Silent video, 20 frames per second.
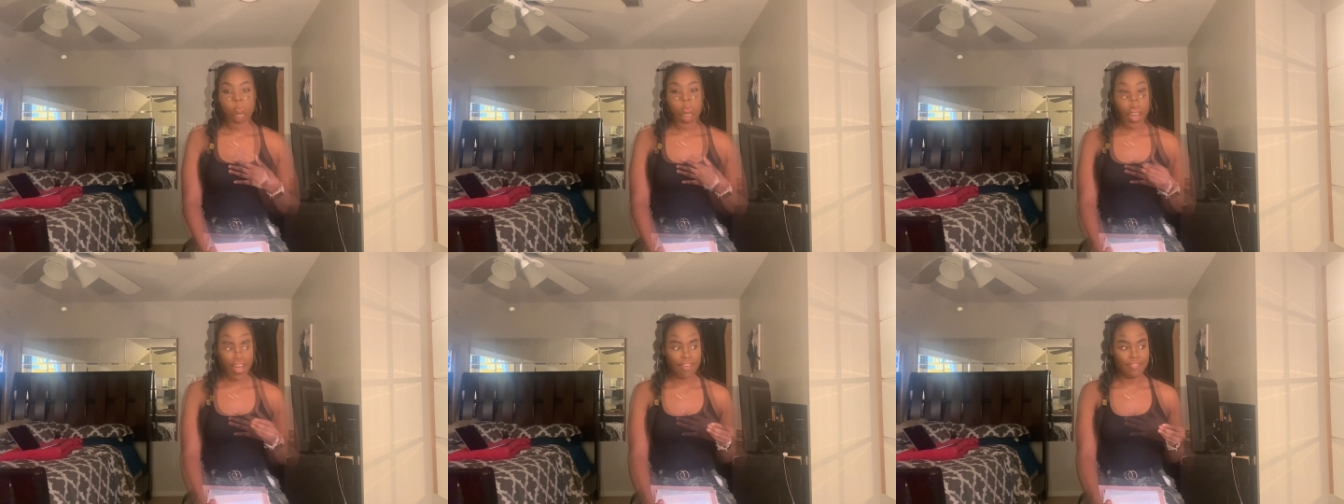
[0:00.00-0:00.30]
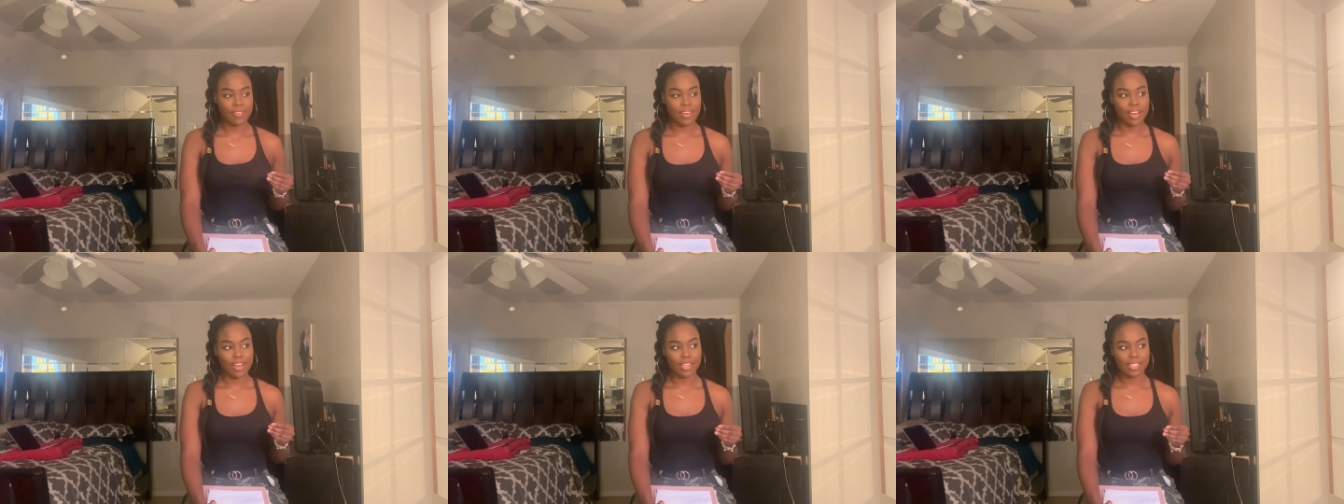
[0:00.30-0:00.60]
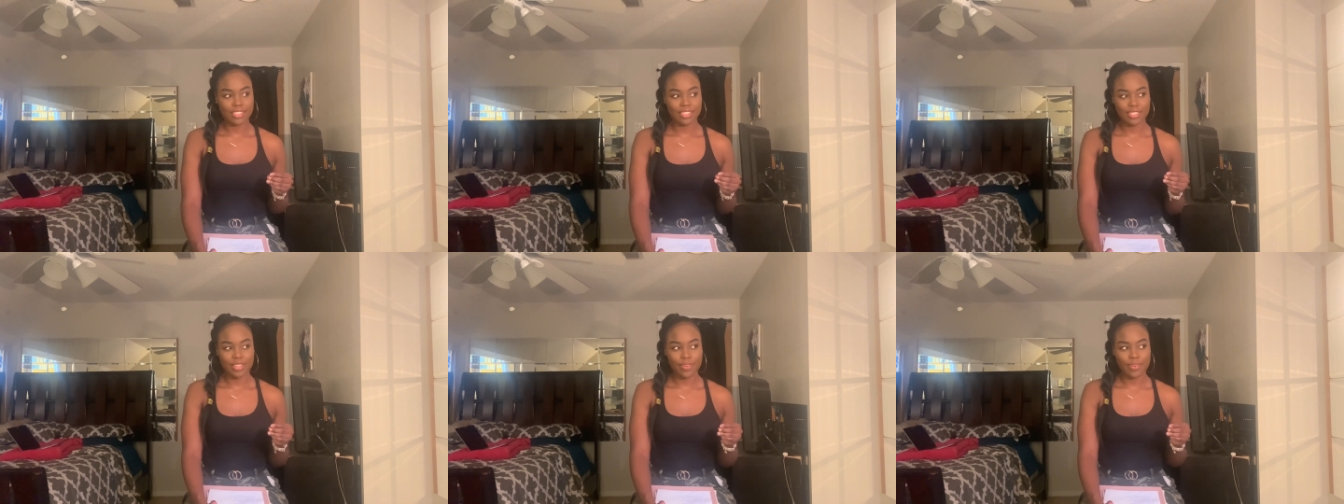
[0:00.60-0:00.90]
I've
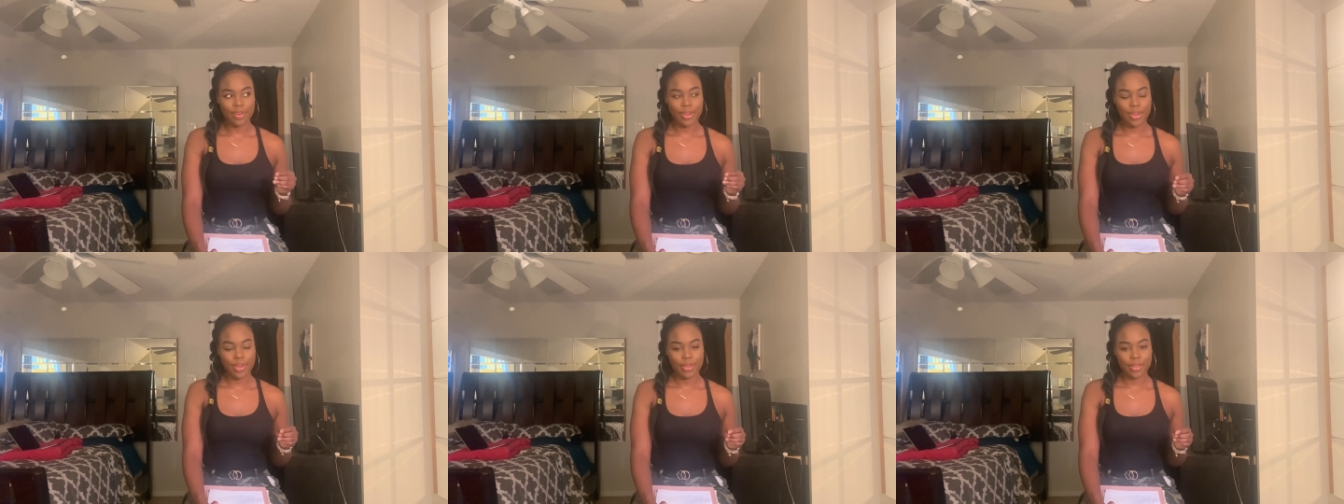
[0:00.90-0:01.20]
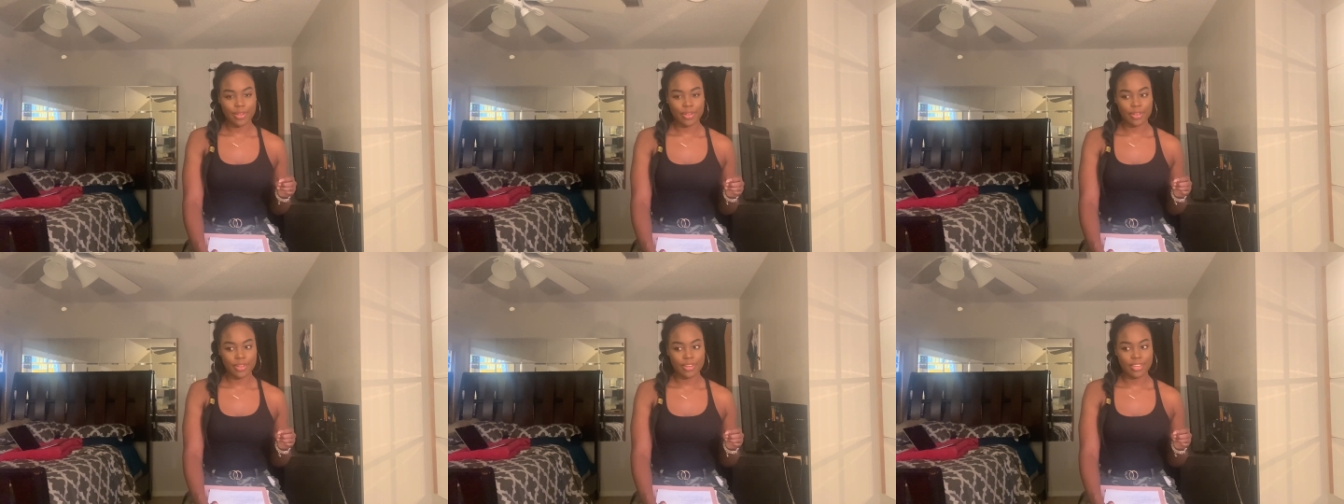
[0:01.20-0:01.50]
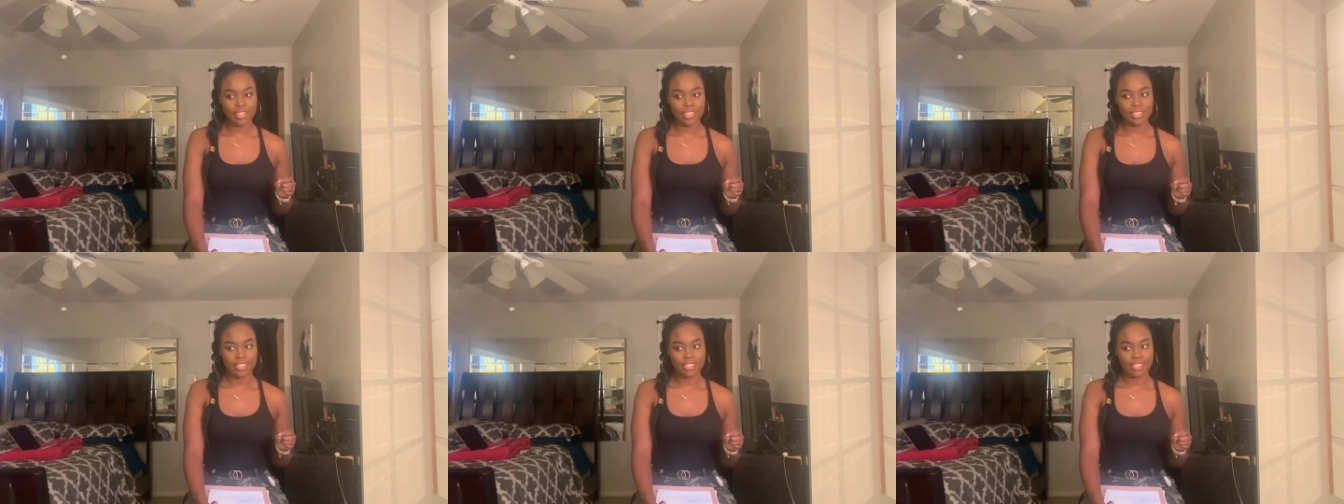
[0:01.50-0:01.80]
also
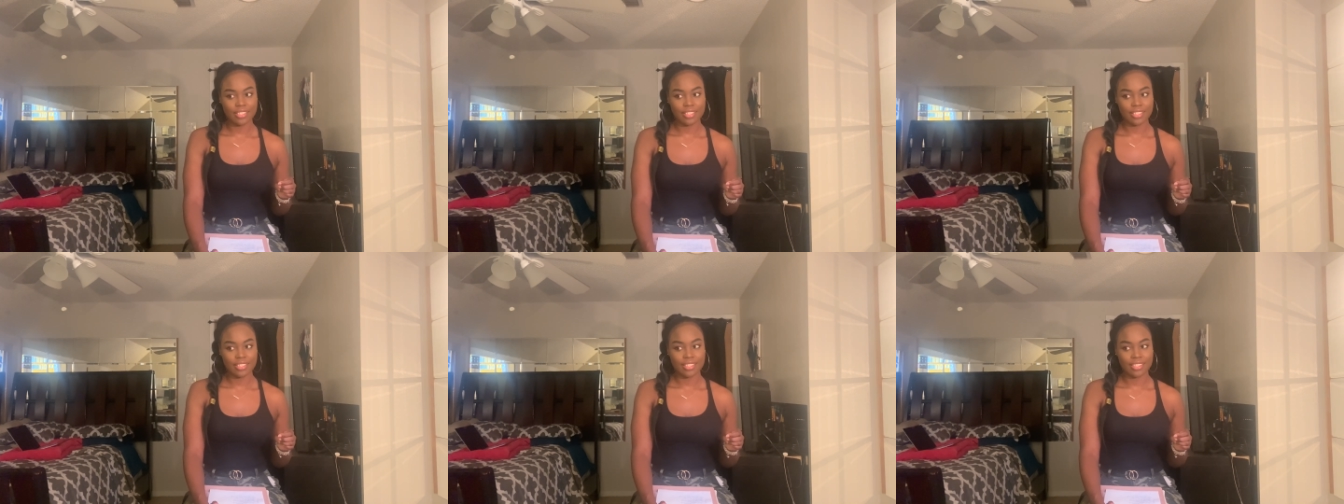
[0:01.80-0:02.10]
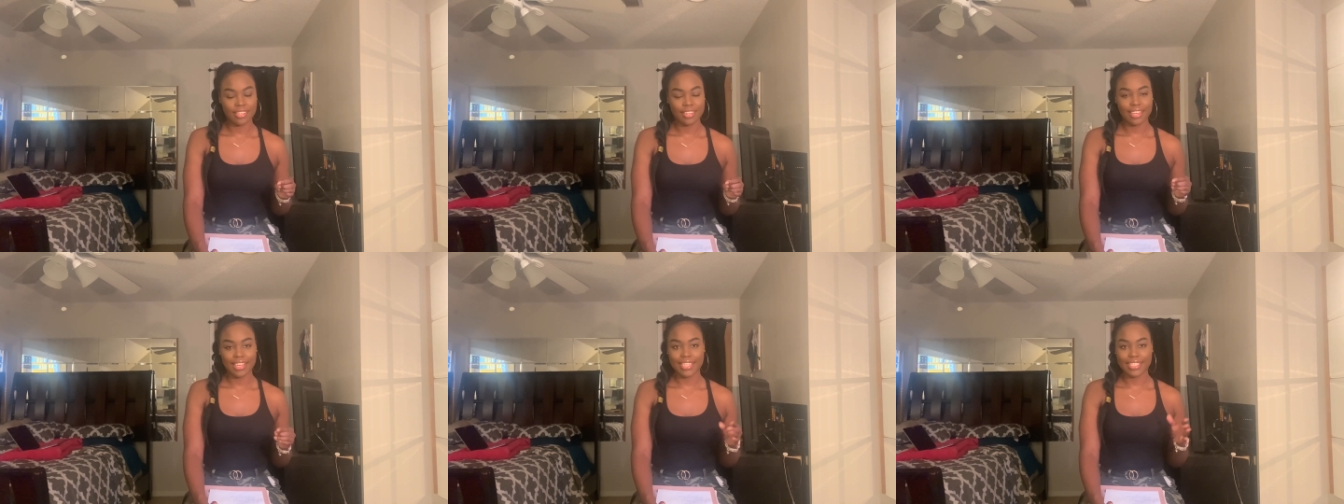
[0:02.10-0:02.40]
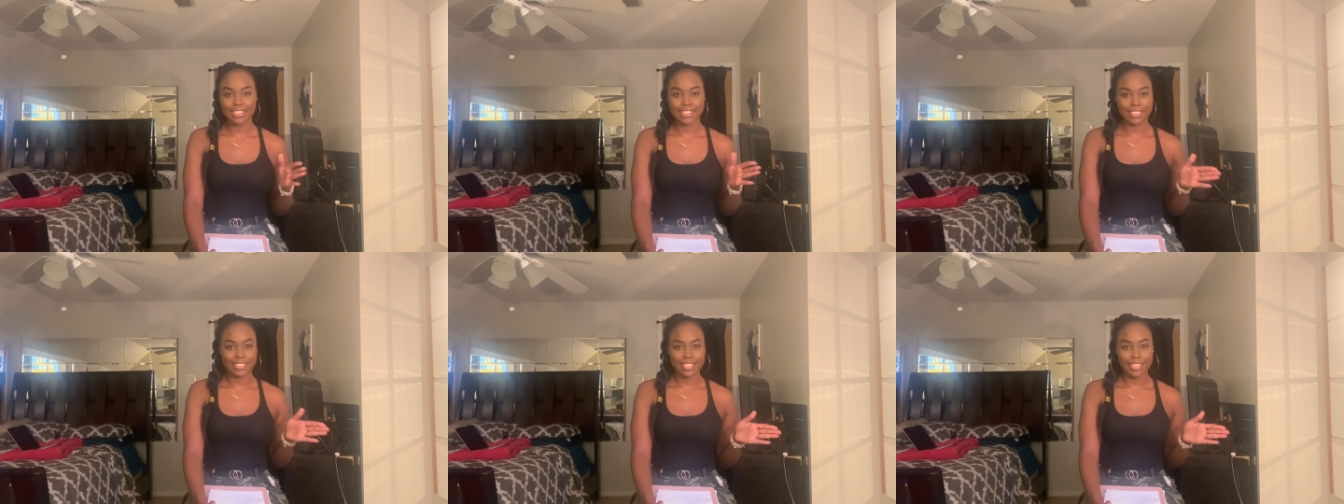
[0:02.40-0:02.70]
heard
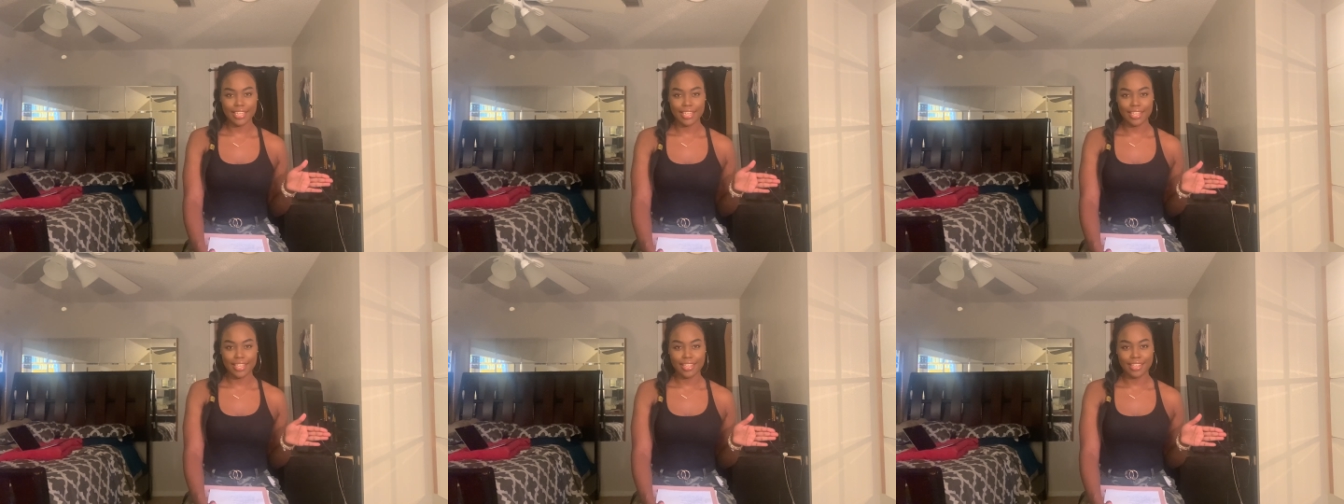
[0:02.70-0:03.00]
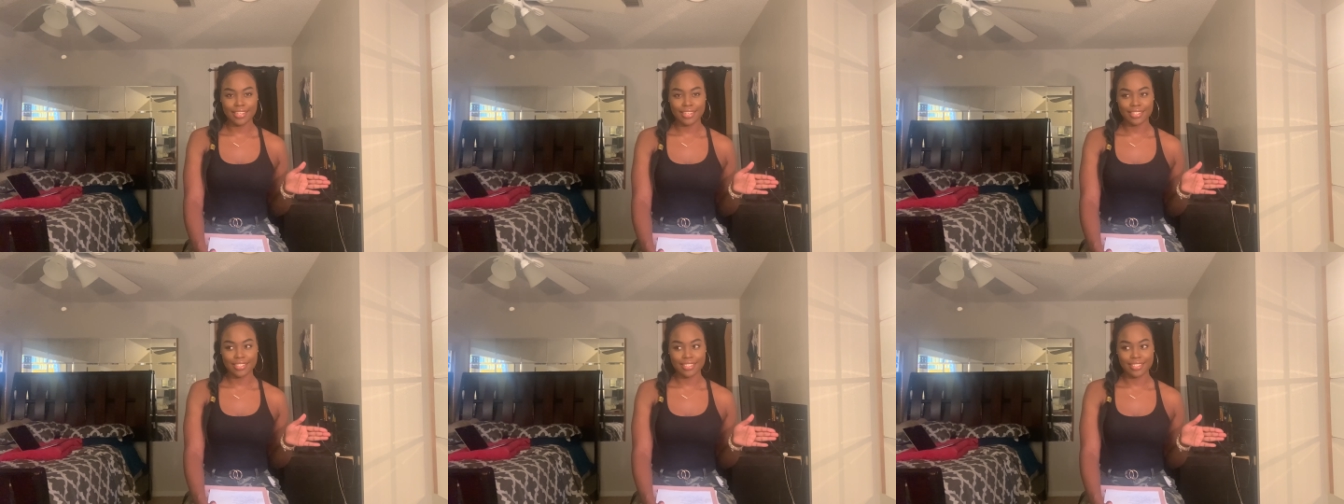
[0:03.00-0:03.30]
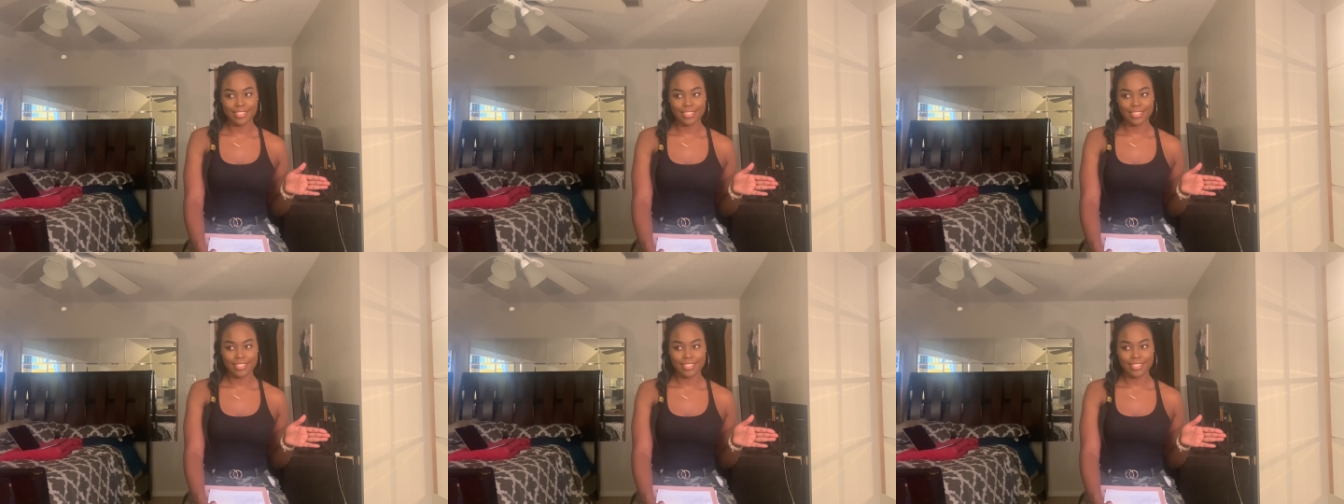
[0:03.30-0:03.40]
and seen